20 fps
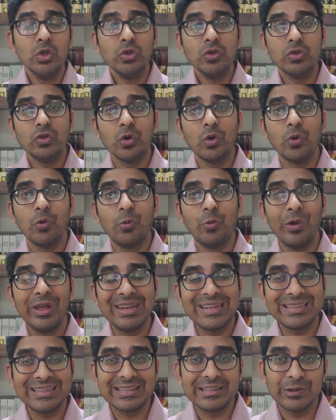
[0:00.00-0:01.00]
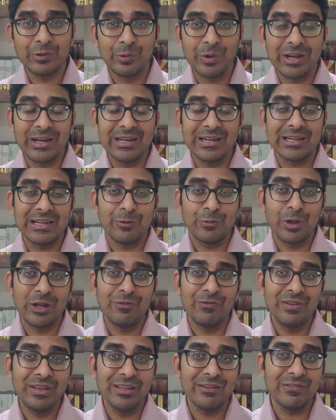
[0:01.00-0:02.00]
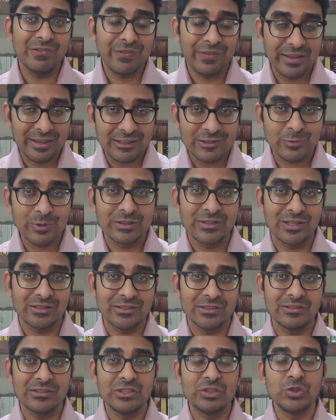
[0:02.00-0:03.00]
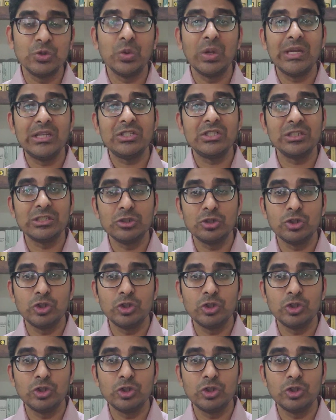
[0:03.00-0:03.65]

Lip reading: So when we are faced with such a situation,